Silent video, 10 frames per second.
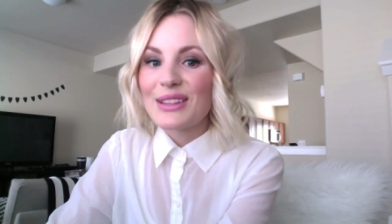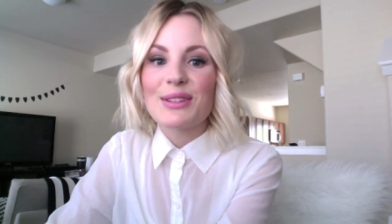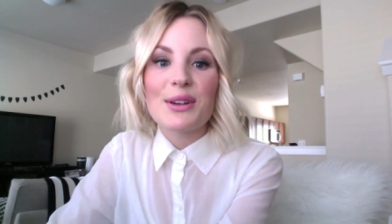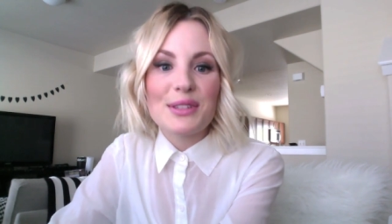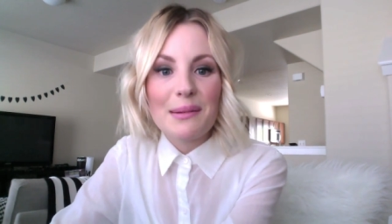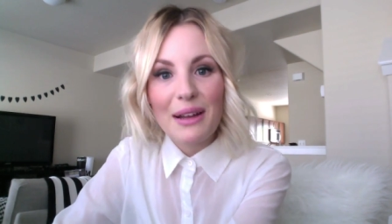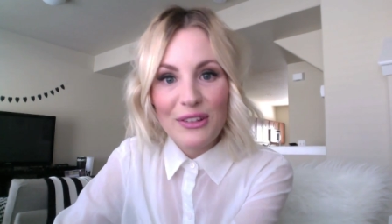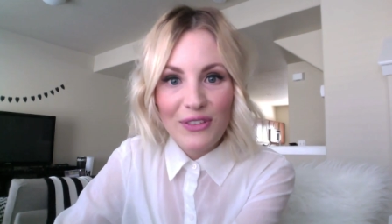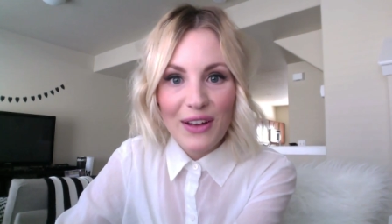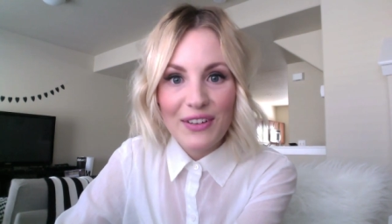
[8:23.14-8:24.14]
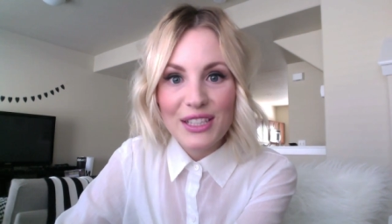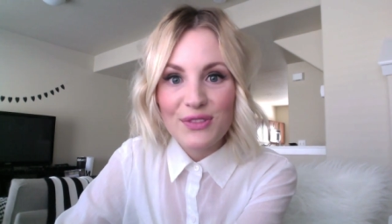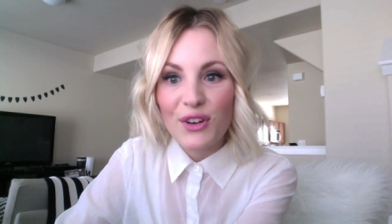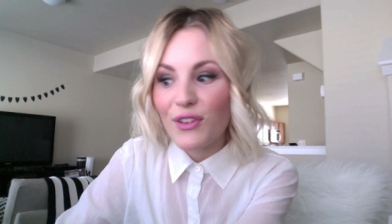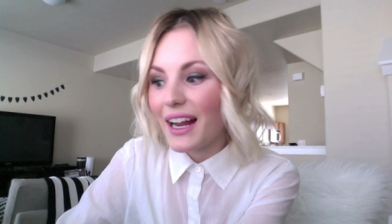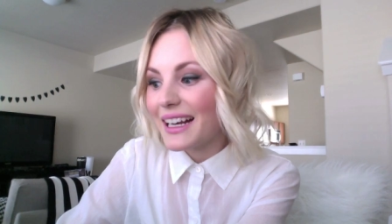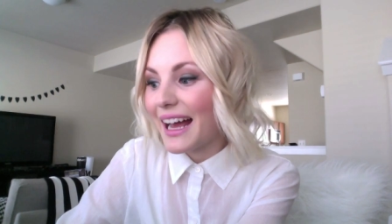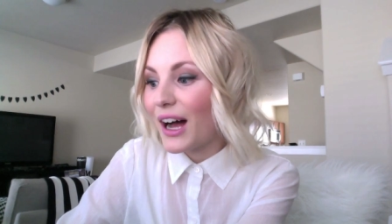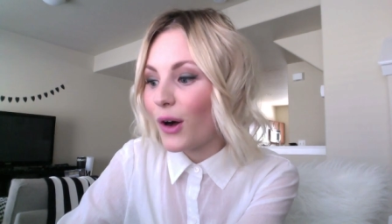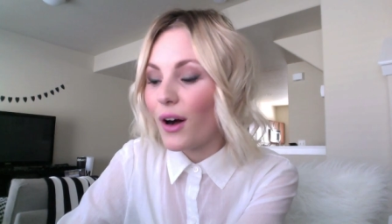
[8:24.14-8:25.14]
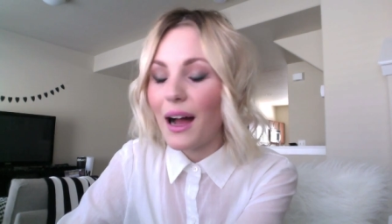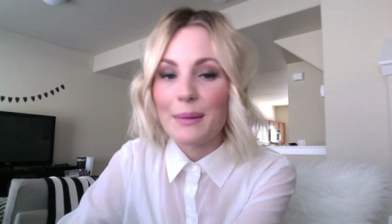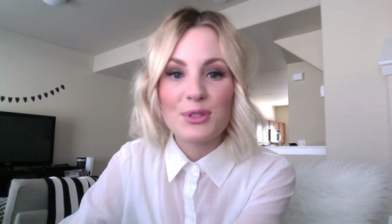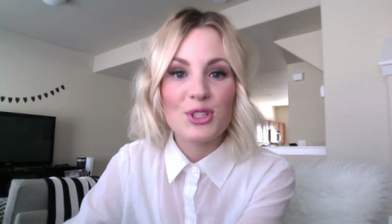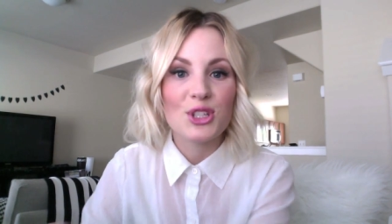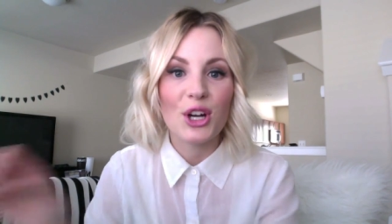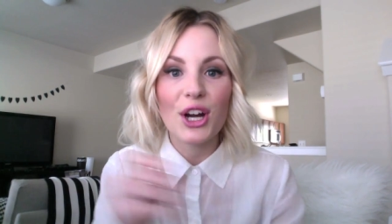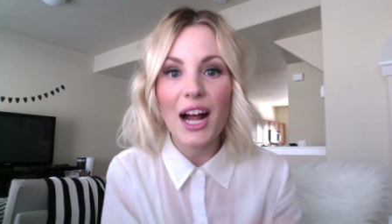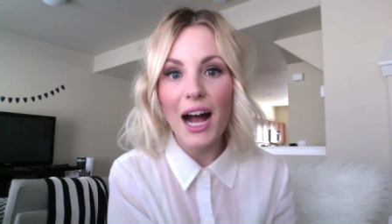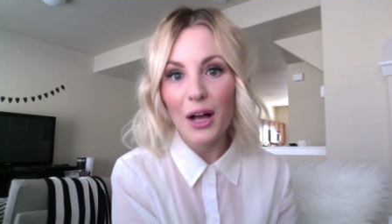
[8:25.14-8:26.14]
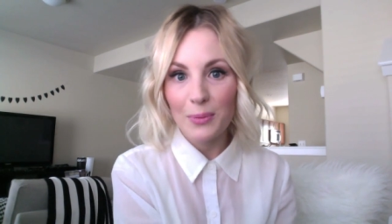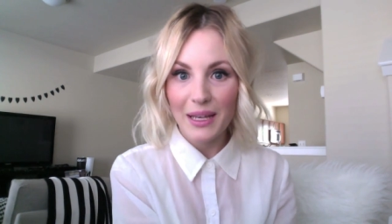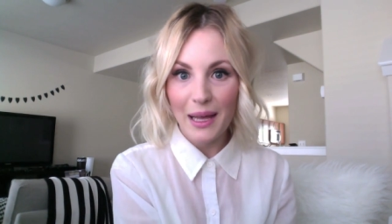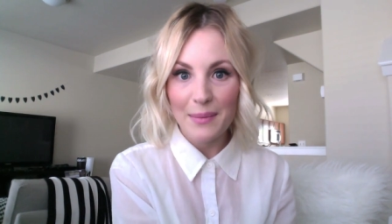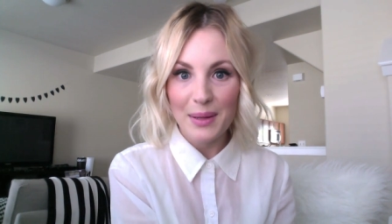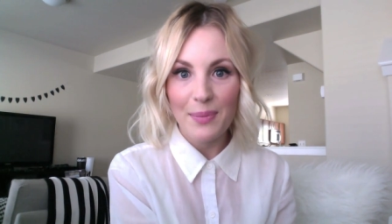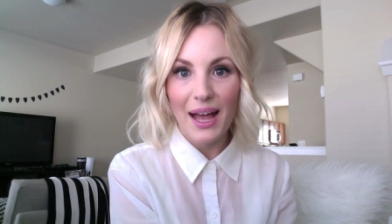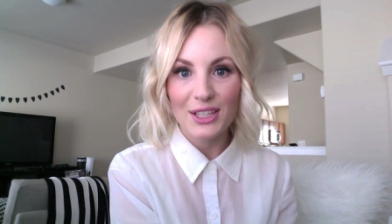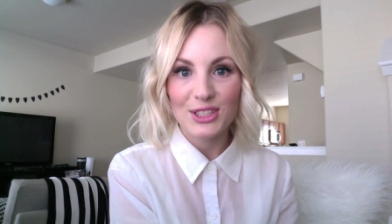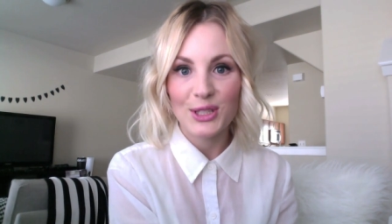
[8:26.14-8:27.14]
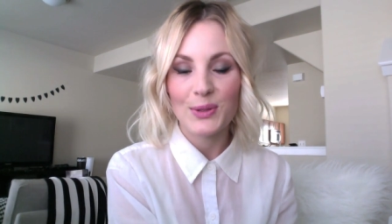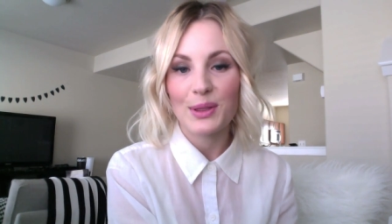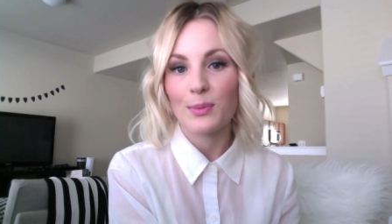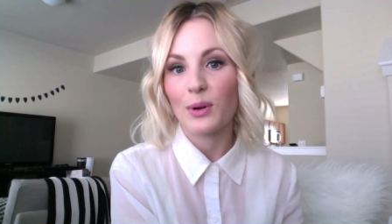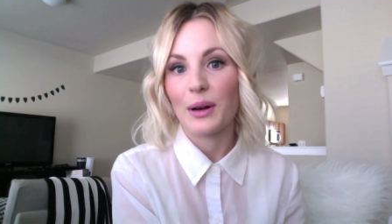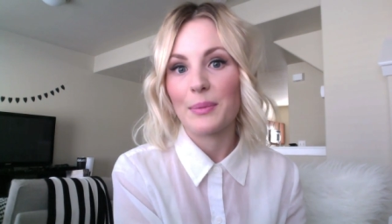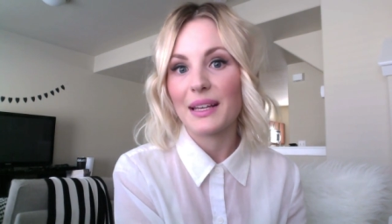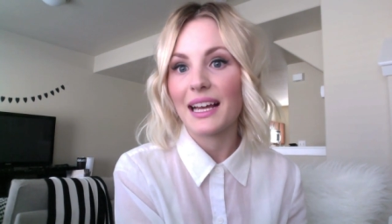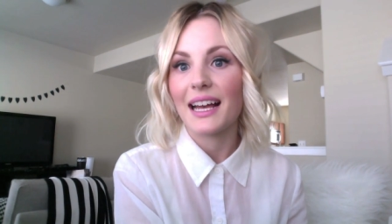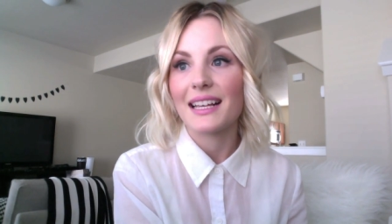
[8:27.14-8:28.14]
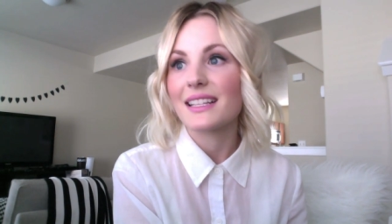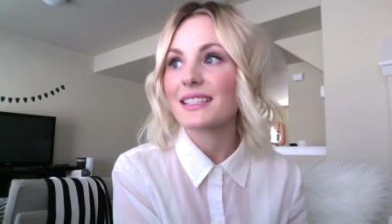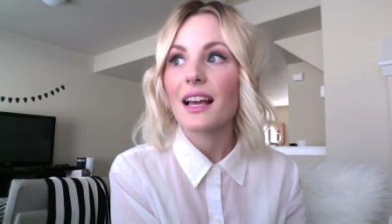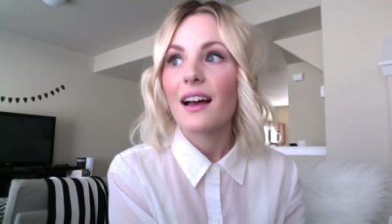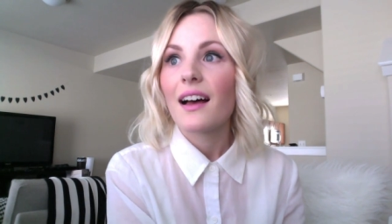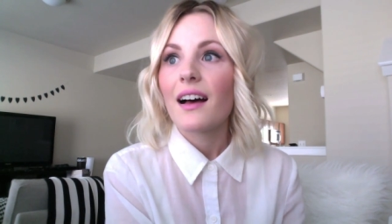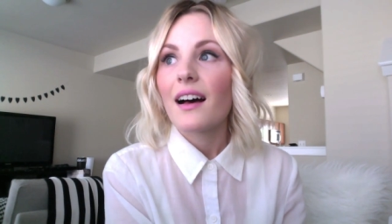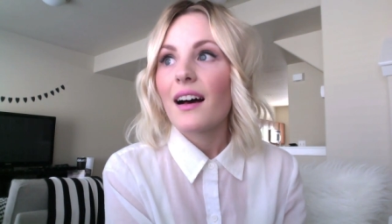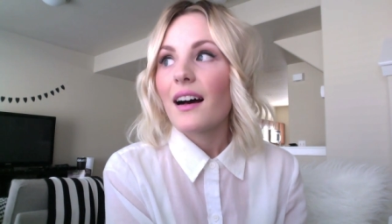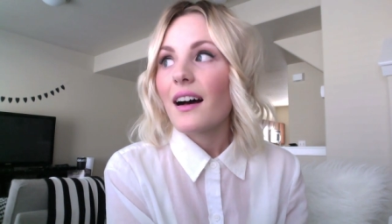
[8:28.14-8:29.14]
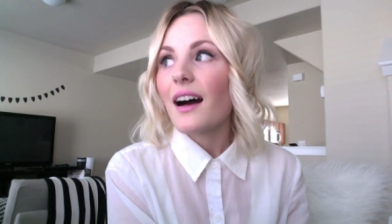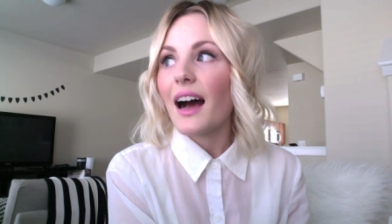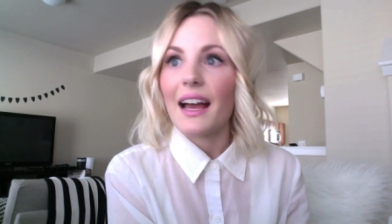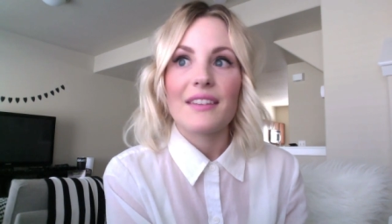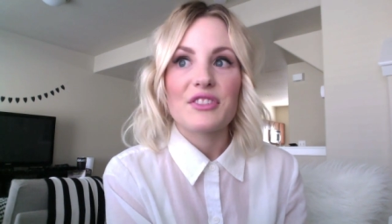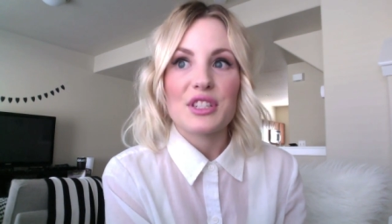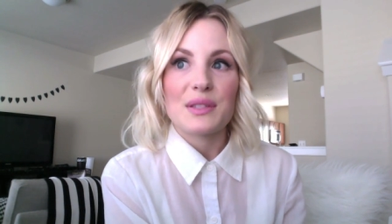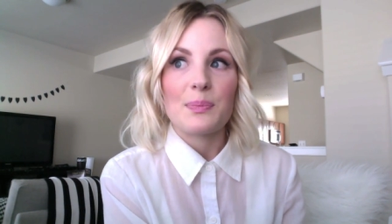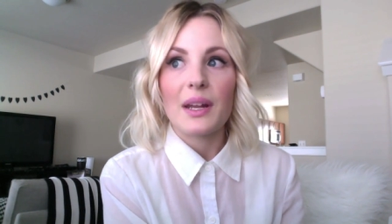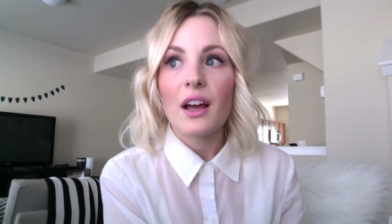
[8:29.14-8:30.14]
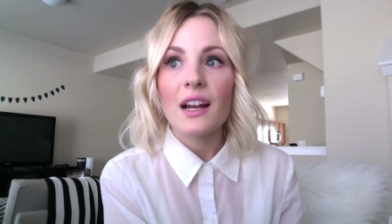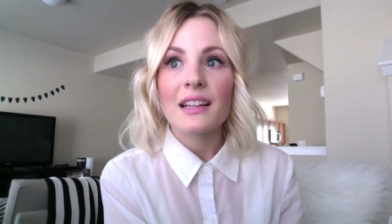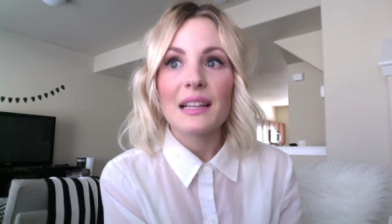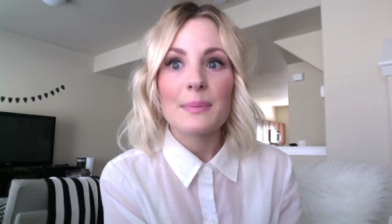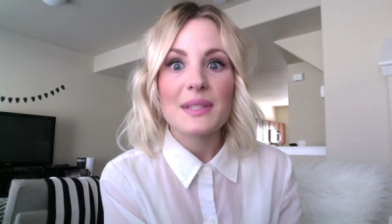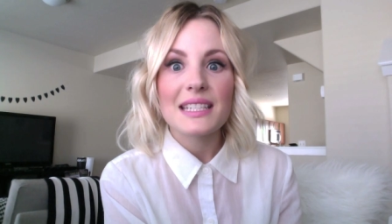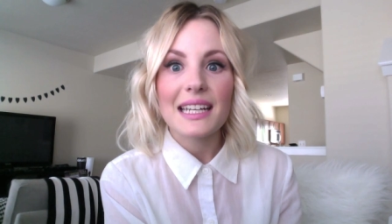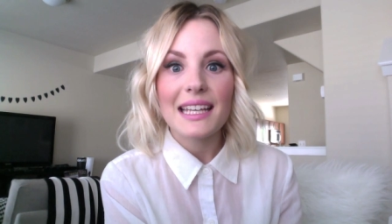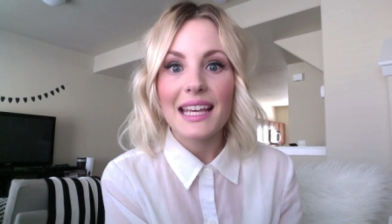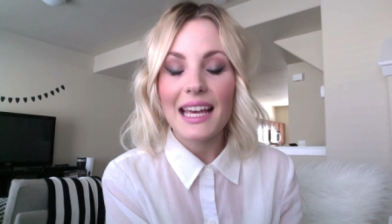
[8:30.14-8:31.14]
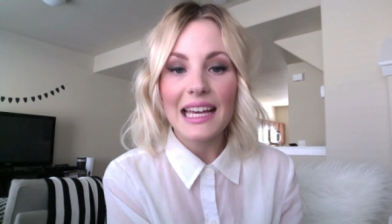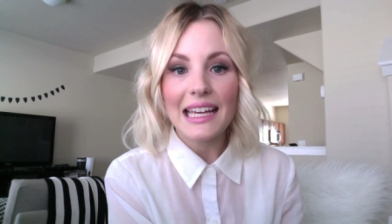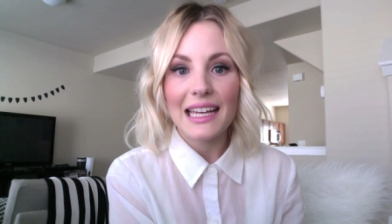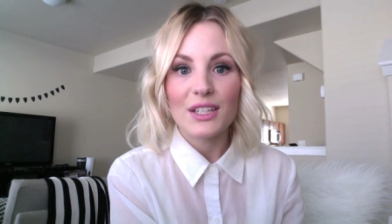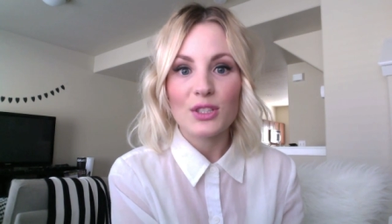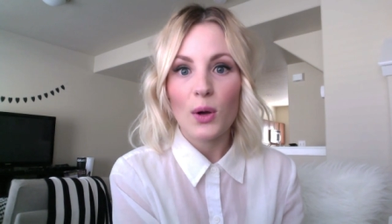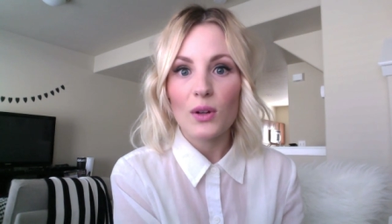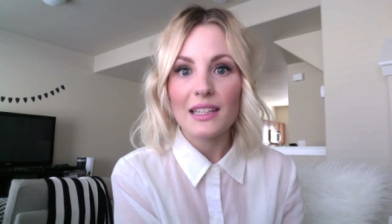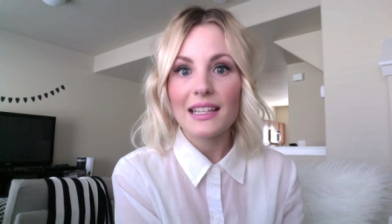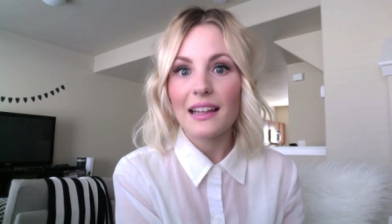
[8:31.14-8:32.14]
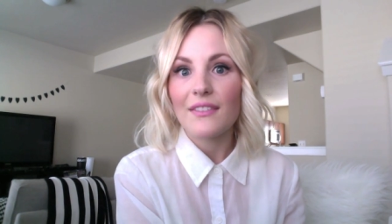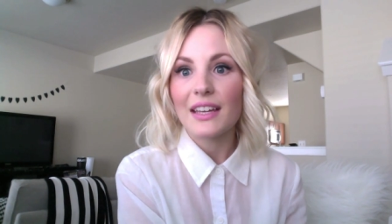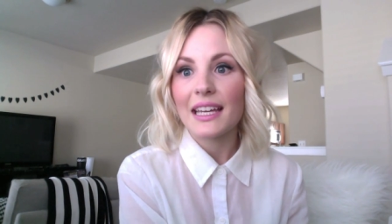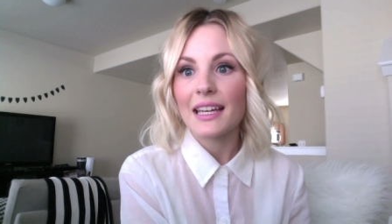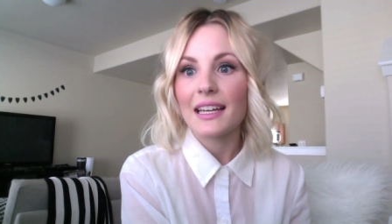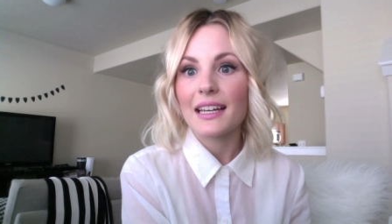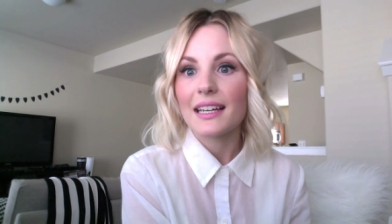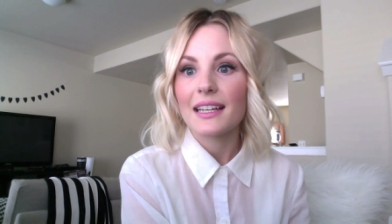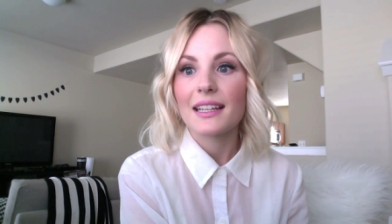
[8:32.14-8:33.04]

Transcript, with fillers: those are my favorites for right now. I'm sure I'll be coming back to you with more because I've just been on a lipstick kick and totally loving